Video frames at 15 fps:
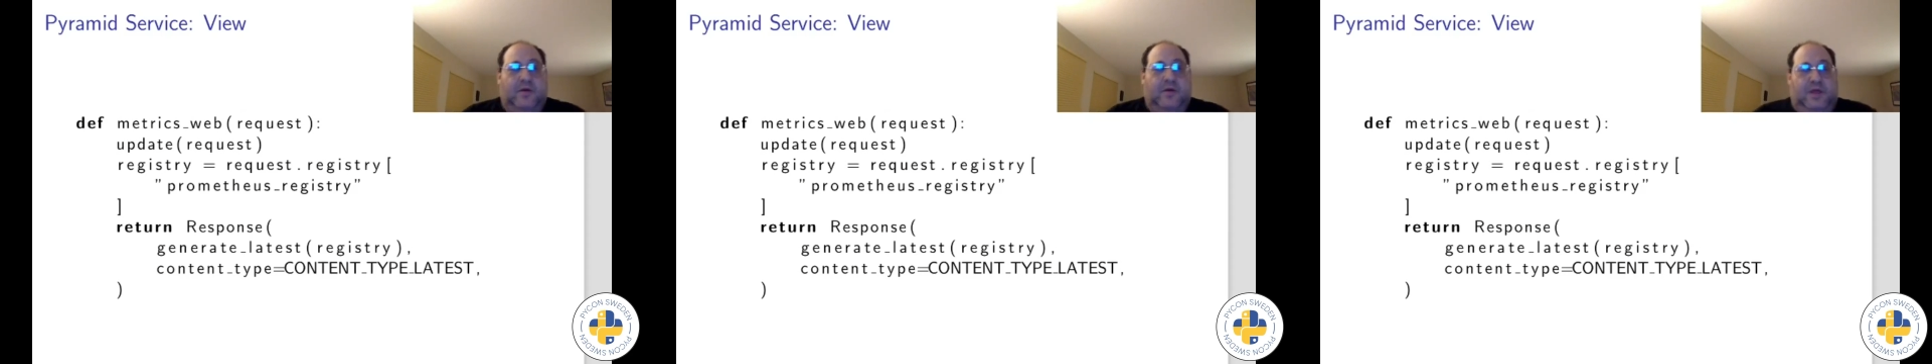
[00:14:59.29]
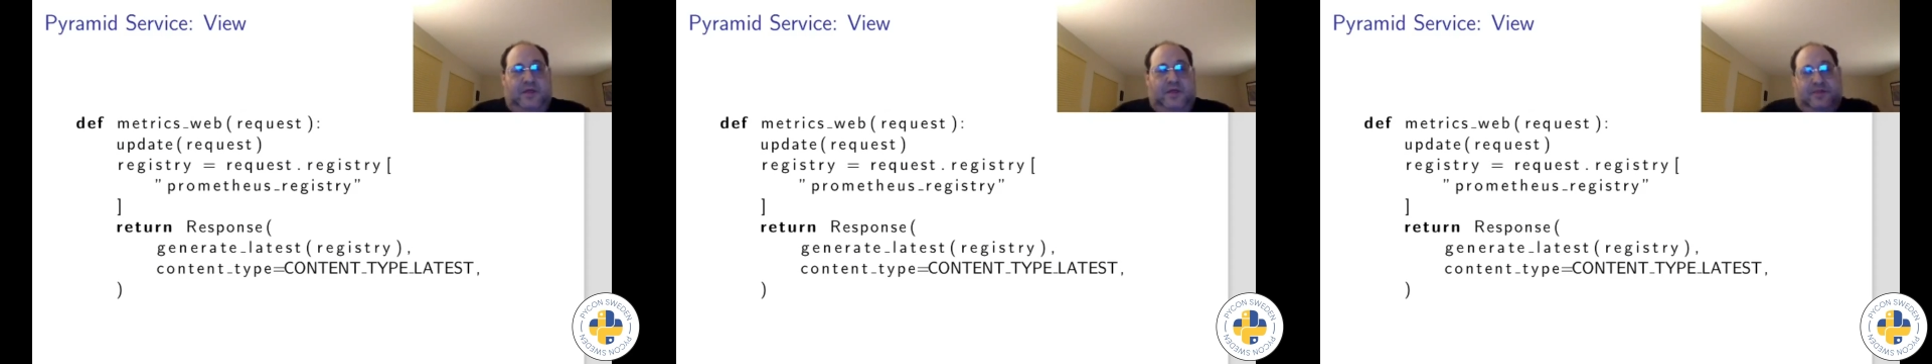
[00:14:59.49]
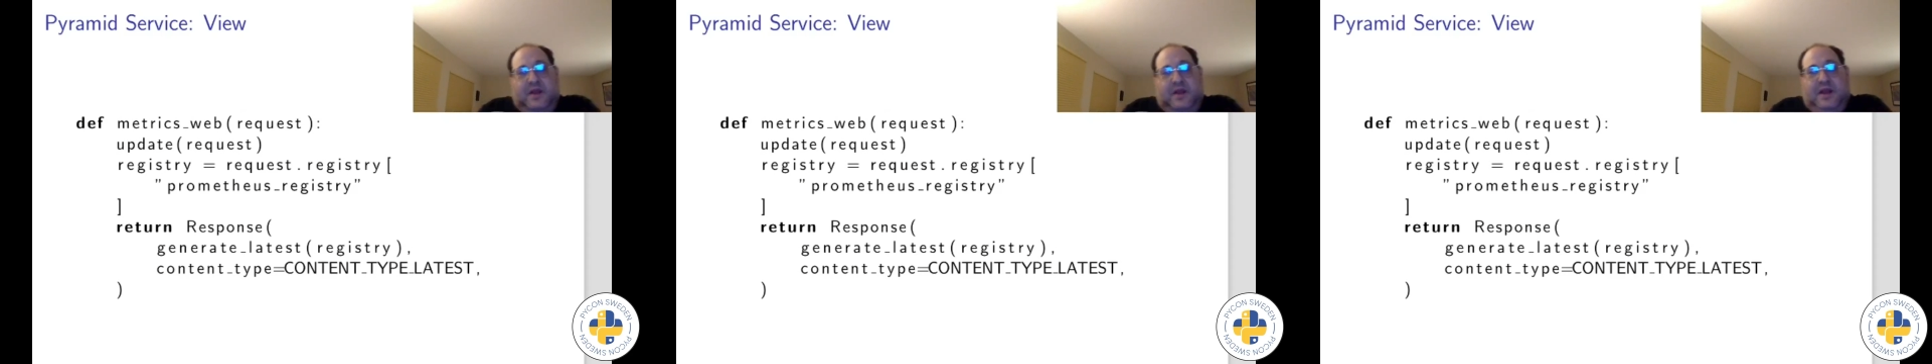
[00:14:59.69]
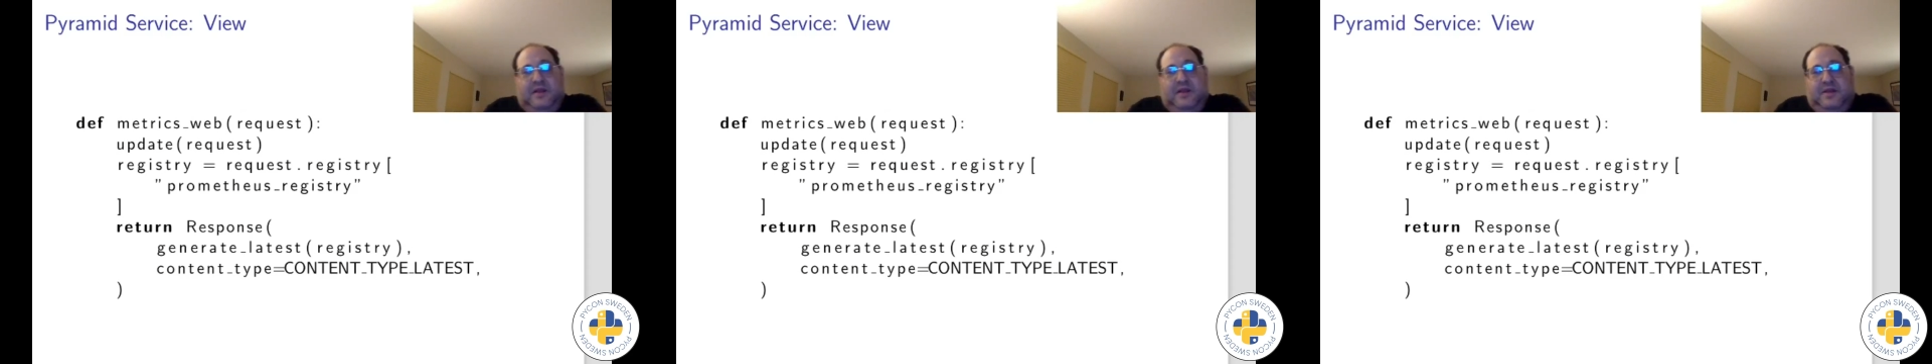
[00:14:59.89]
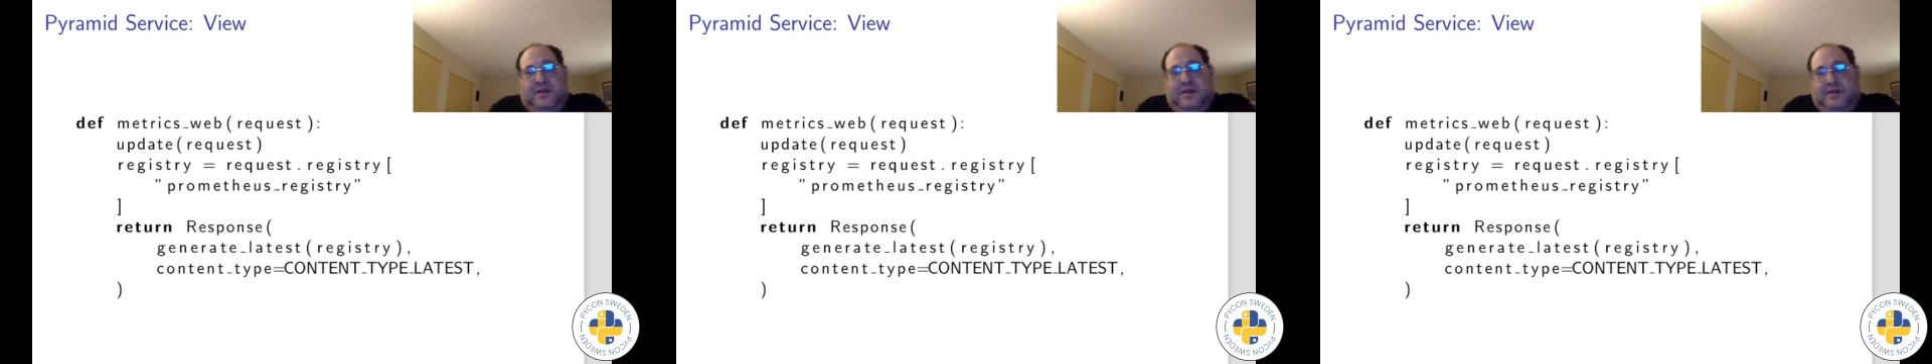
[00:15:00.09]
okay,
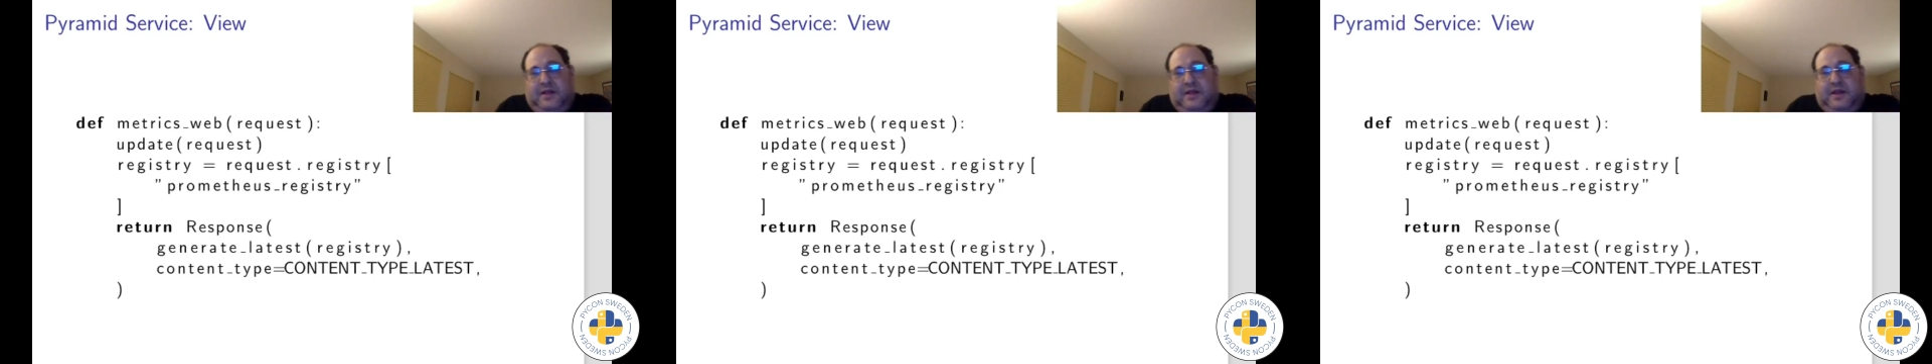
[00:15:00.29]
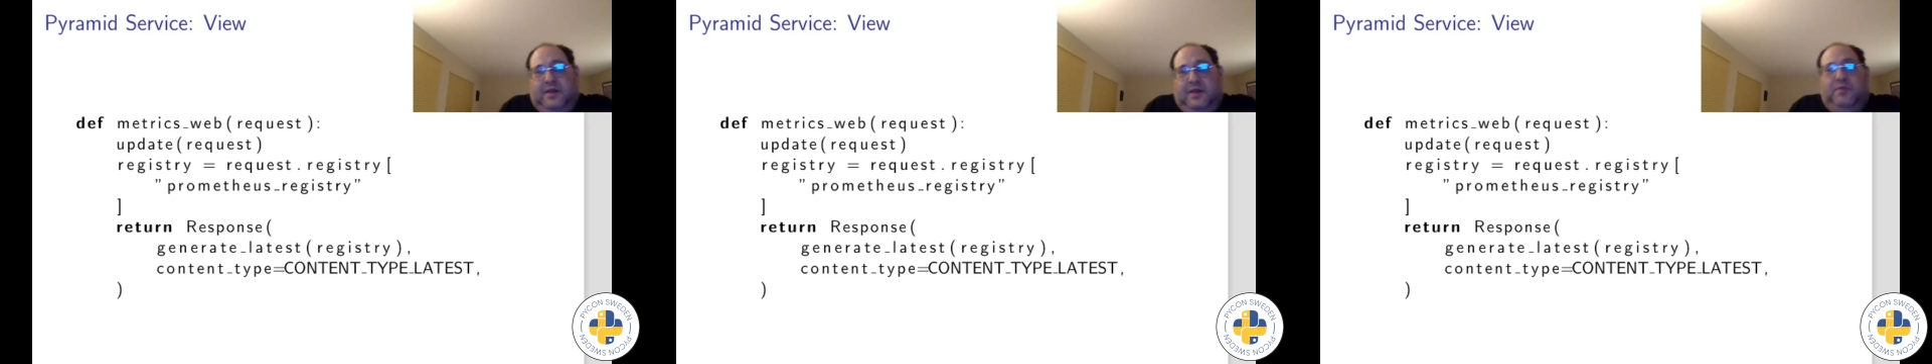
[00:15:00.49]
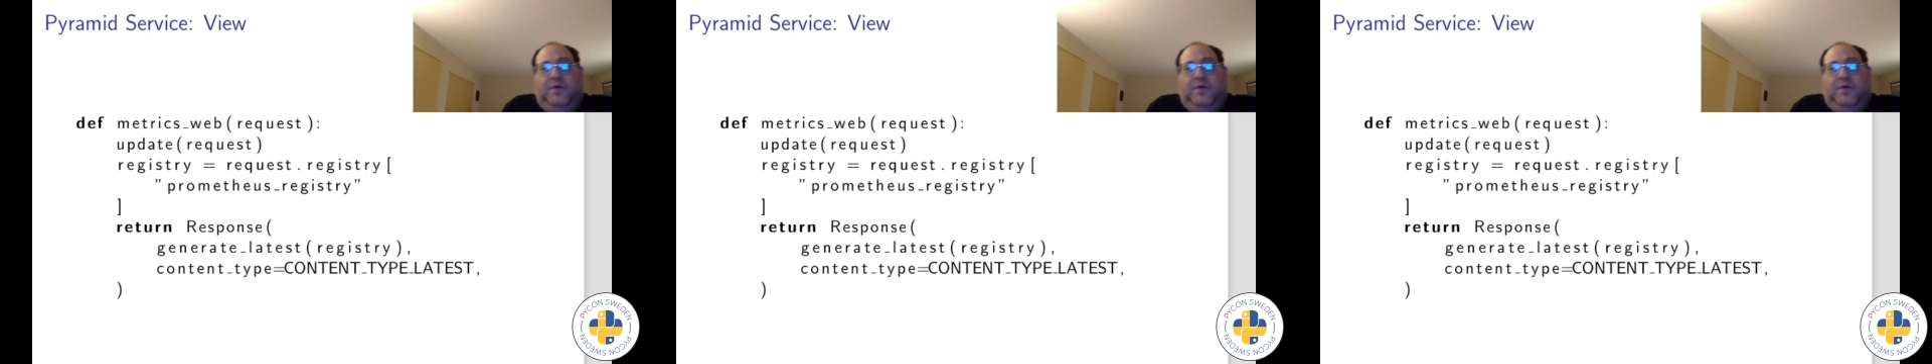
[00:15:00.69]
let's say that, like, you know, we